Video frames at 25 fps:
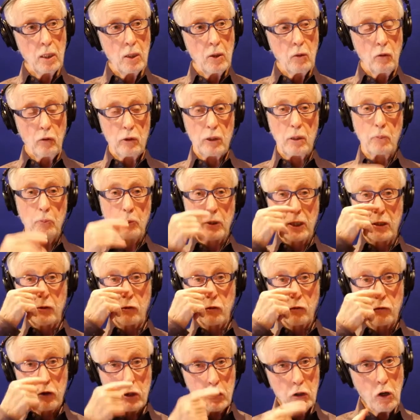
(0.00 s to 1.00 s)
Or you breathe
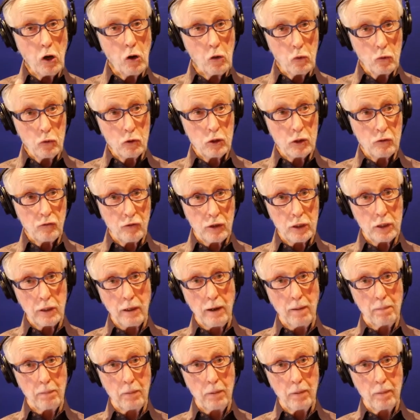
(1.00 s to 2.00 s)
through the nose, for
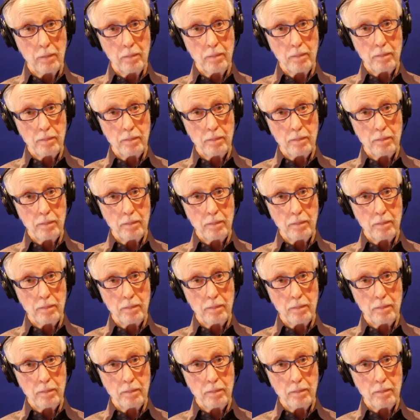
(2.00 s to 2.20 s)
example,